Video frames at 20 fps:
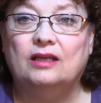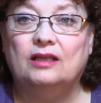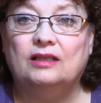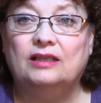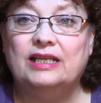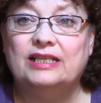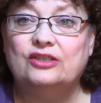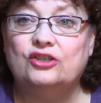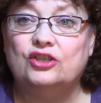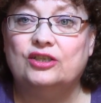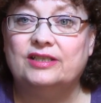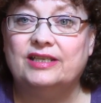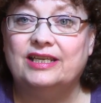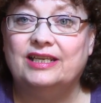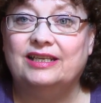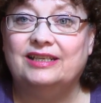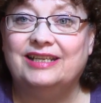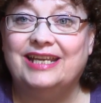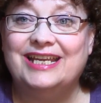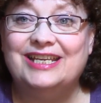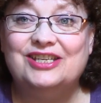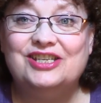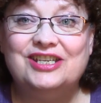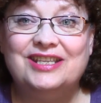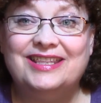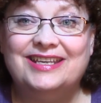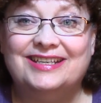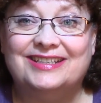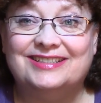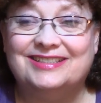let's just get into
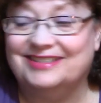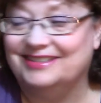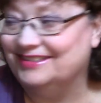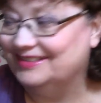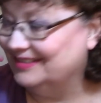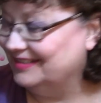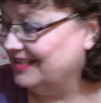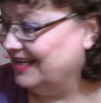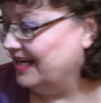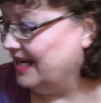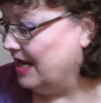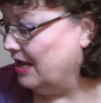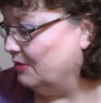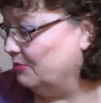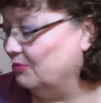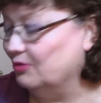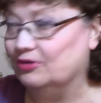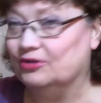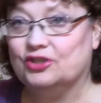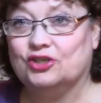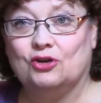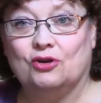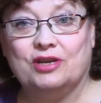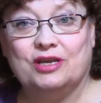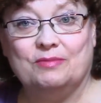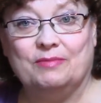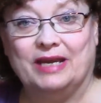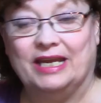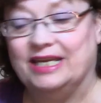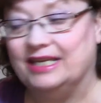this. And I will show
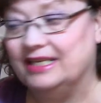you my